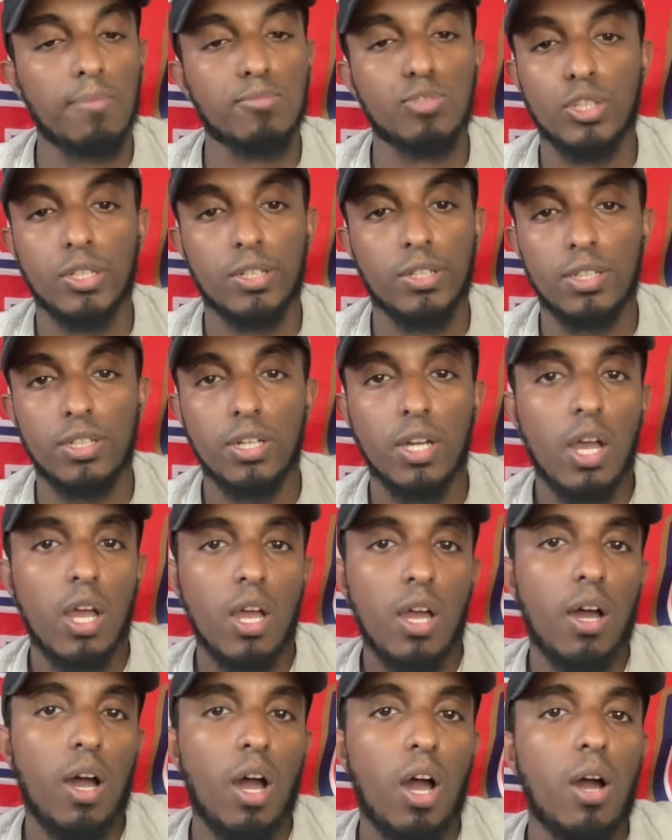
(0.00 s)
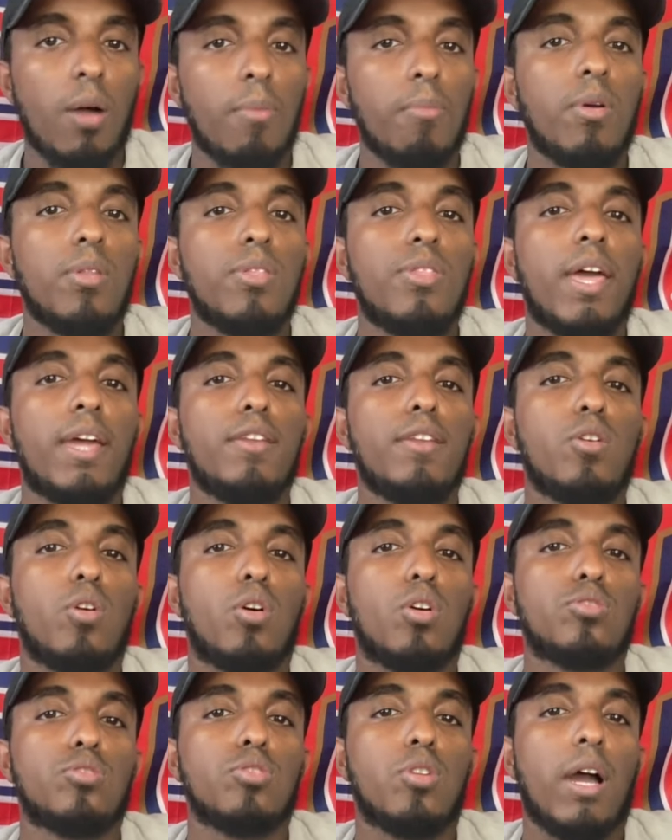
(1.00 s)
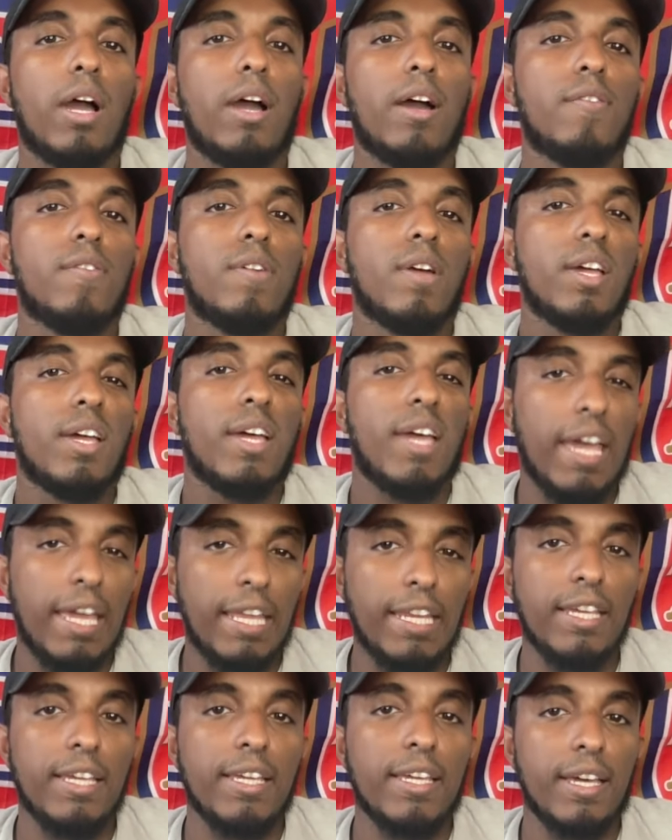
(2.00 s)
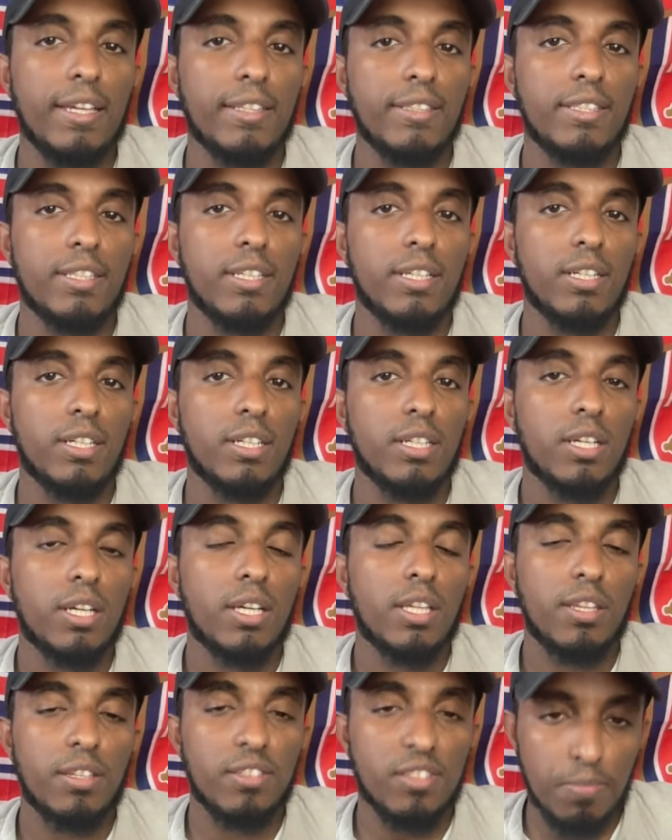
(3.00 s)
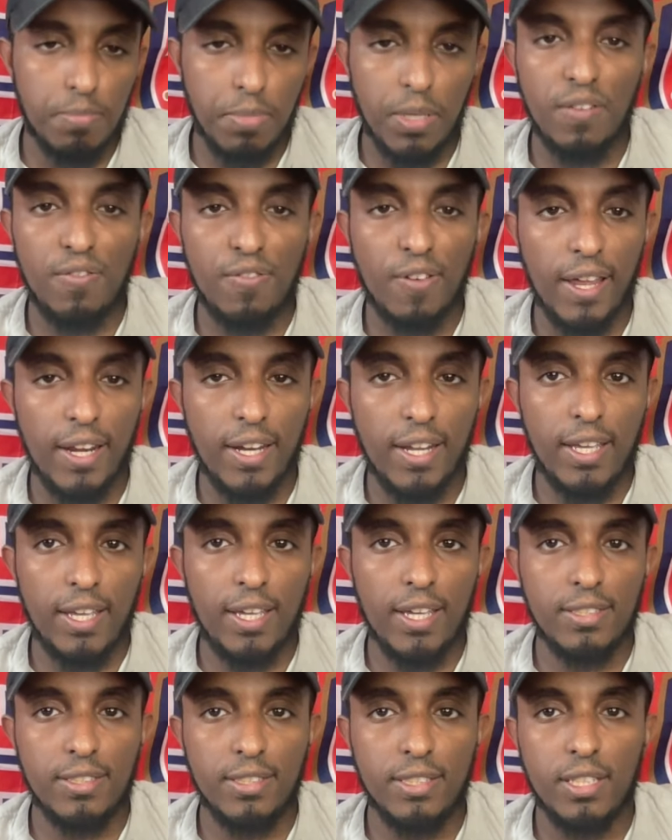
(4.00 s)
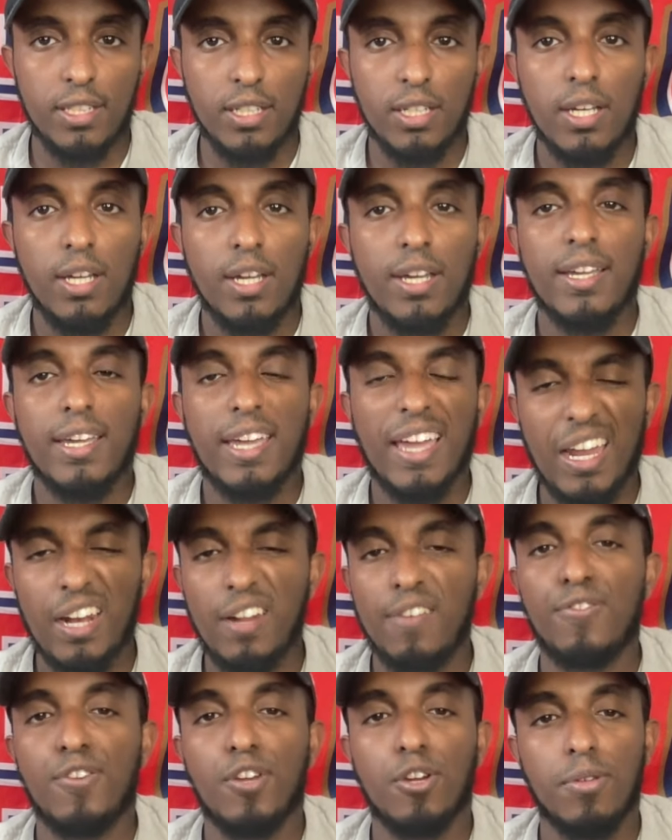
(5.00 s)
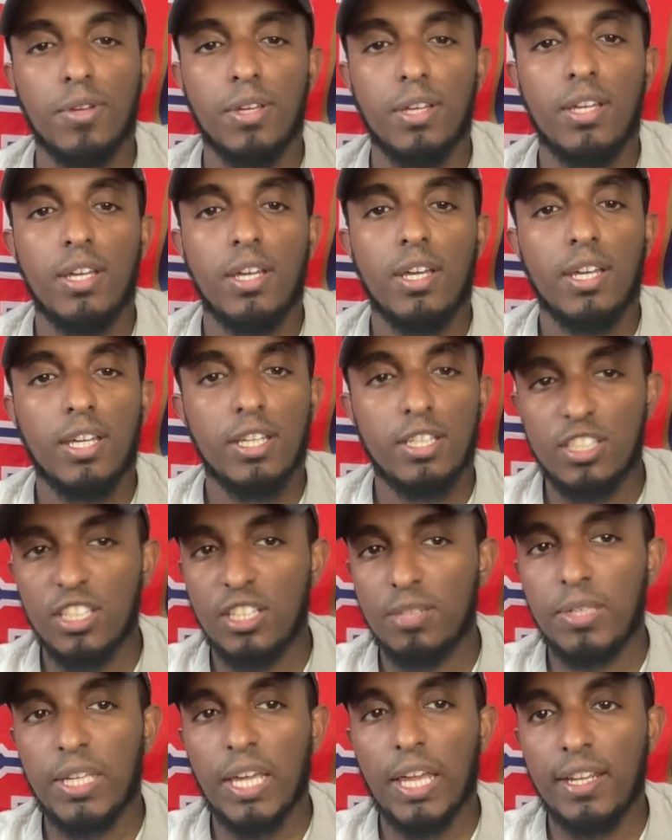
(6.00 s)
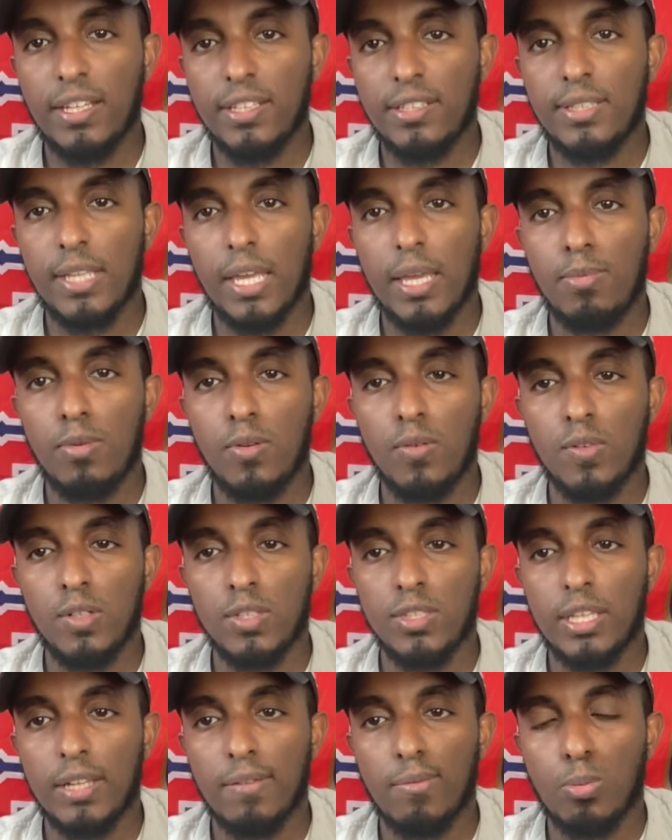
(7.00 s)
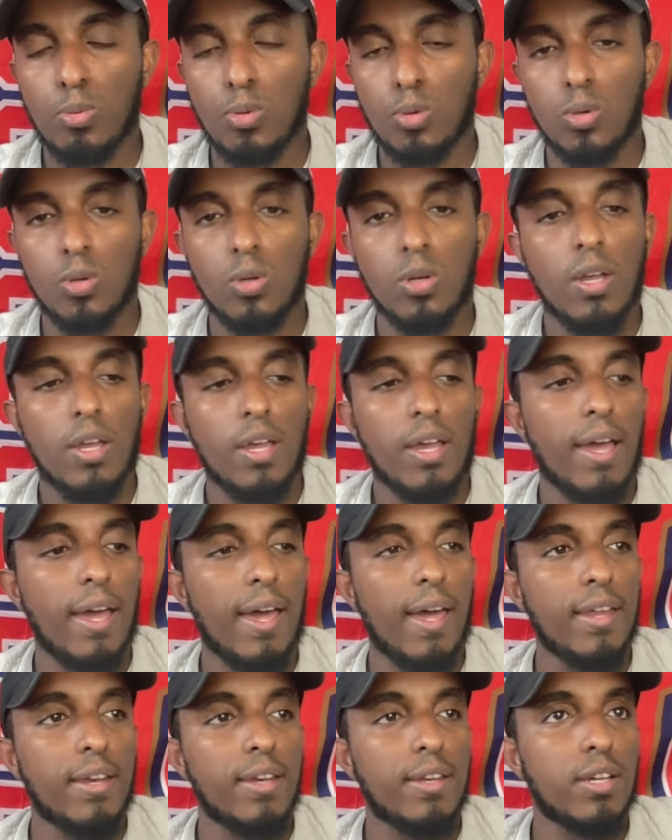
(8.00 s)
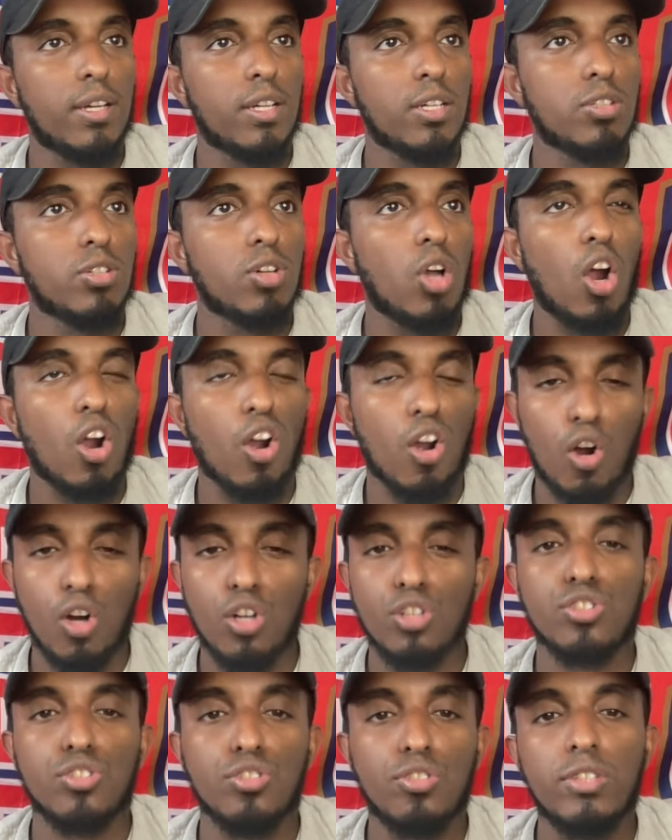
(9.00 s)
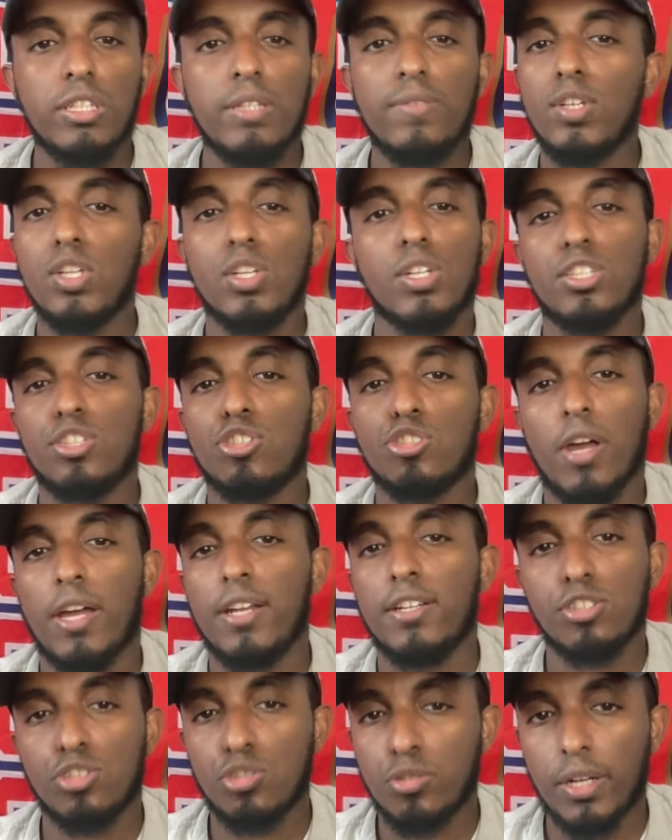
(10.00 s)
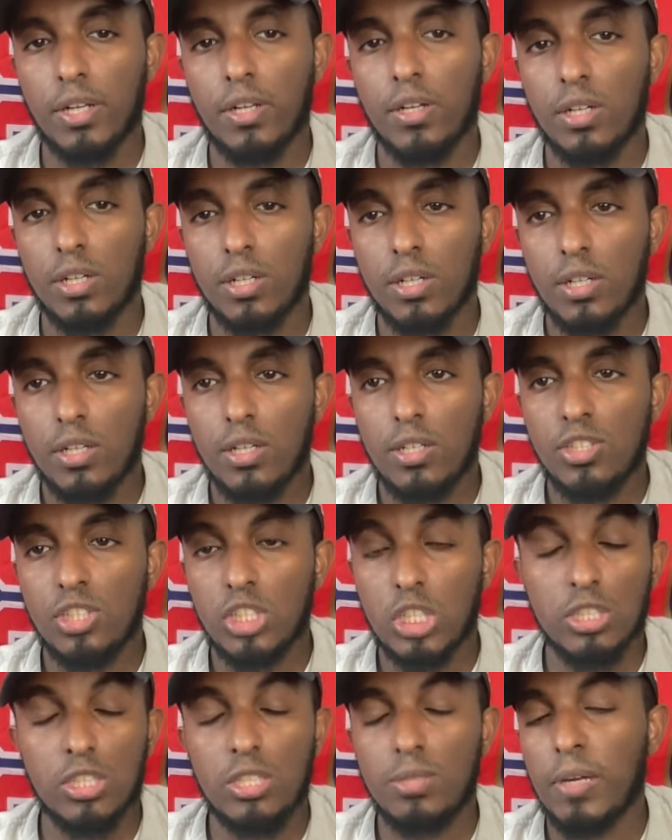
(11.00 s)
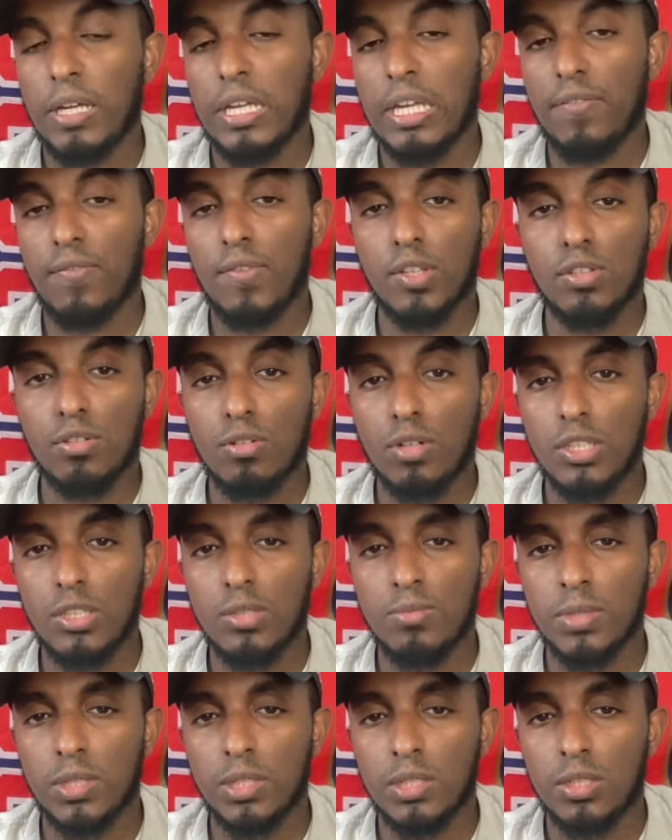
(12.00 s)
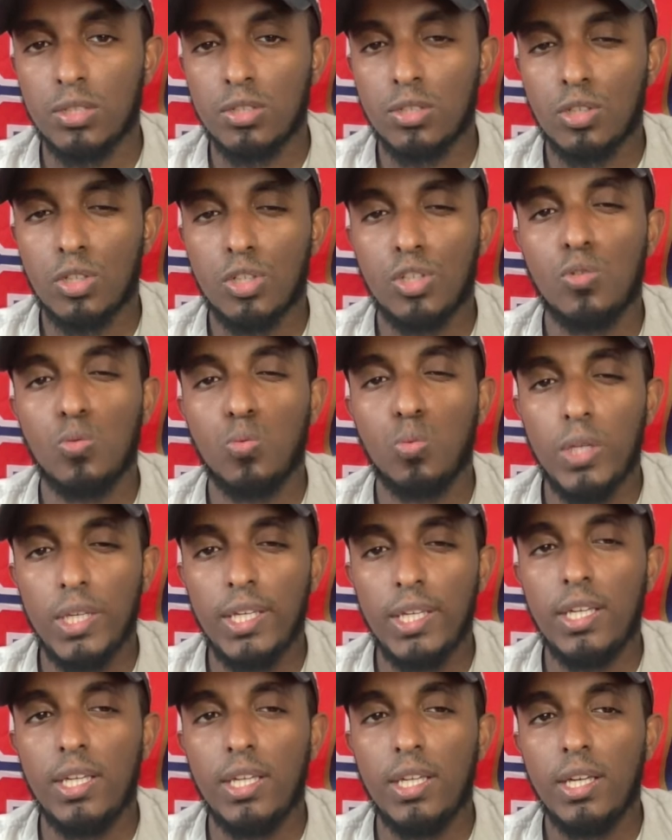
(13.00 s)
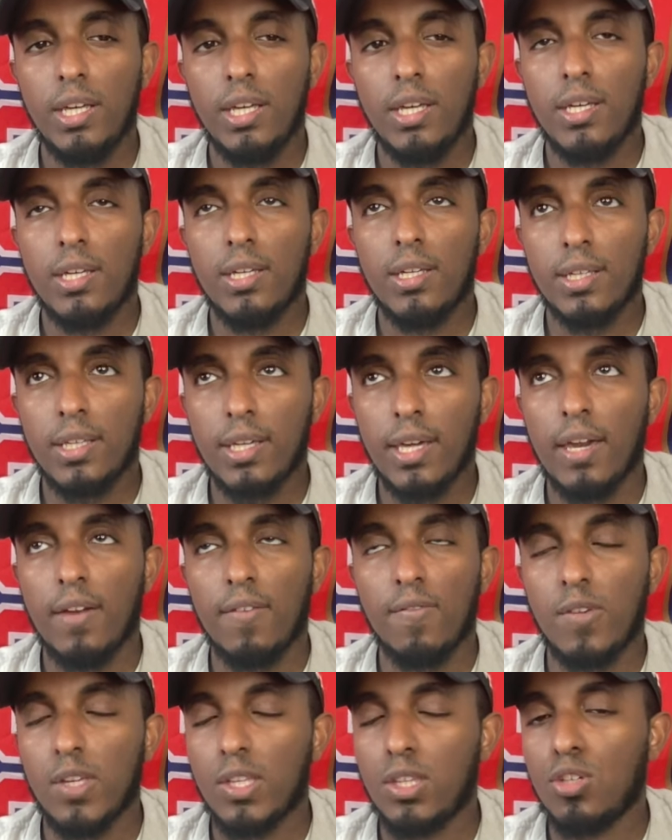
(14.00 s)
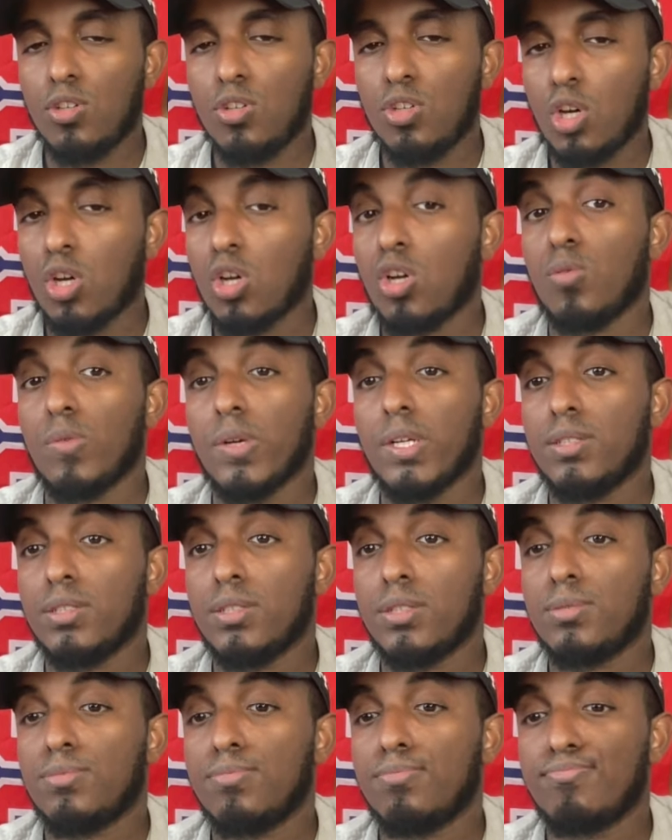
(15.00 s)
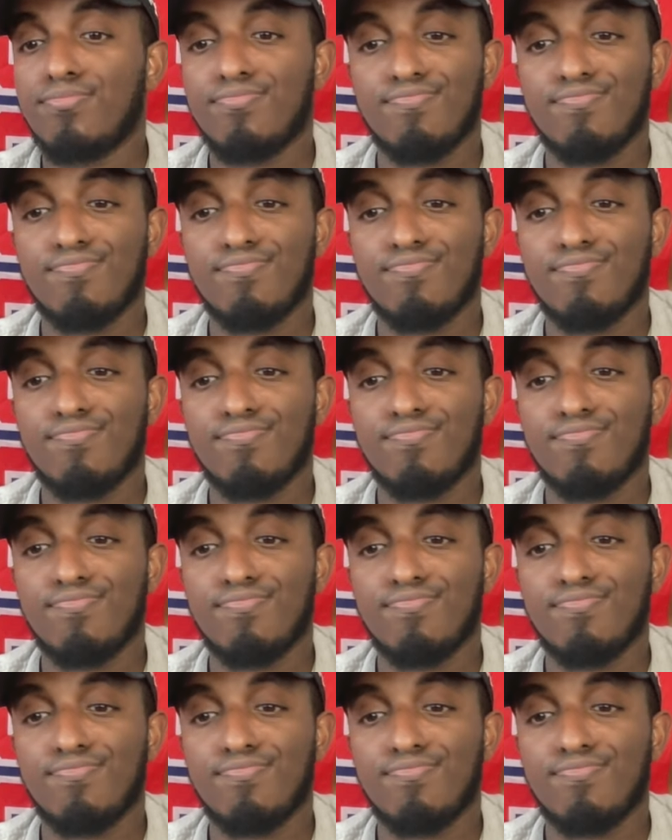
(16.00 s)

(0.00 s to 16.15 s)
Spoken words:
triggered. Then you also have Eddie Nketiah. There's a bid for Eddie Nketiah. Calafiori is going to be getting his debut versus Liverpool. And are Arsenal even going to sign a striker? Chelsea might get Victor Osimhen. Could we get Victor Gyökeres?